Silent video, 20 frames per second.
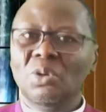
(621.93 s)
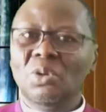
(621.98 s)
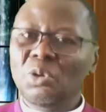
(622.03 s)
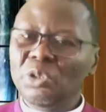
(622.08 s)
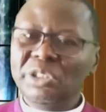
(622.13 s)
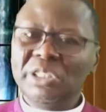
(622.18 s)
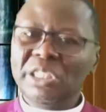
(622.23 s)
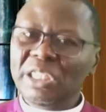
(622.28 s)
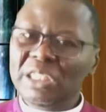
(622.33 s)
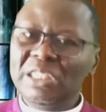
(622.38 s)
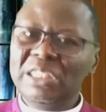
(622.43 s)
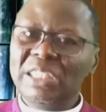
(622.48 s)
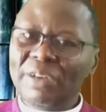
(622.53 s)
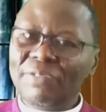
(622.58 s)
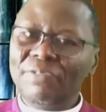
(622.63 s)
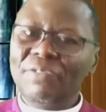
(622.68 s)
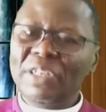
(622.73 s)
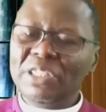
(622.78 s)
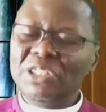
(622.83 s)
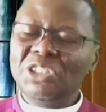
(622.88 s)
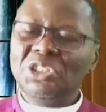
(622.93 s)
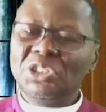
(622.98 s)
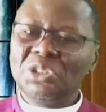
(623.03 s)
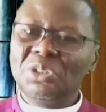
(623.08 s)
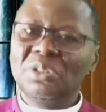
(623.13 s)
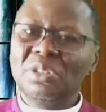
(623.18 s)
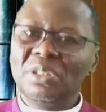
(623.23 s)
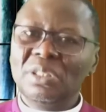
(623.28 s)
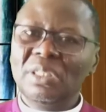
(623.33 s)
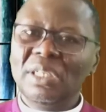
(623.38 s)
whose
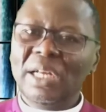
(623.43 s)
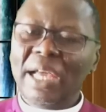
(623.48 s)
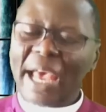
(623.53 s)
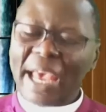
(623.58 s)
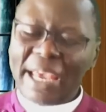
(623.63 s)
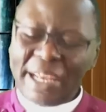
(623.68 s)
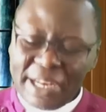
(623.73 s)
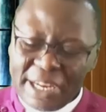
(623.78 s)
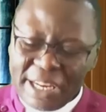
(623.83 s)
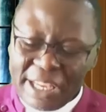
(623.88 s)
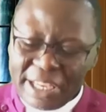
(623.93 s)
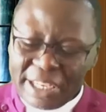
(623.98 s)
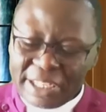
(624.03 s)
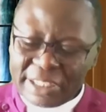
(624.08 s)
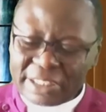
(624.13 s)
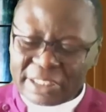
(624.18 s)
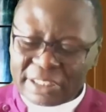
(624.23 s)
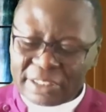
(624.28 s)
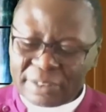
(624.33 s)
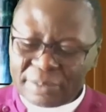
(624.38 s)
intervention I need.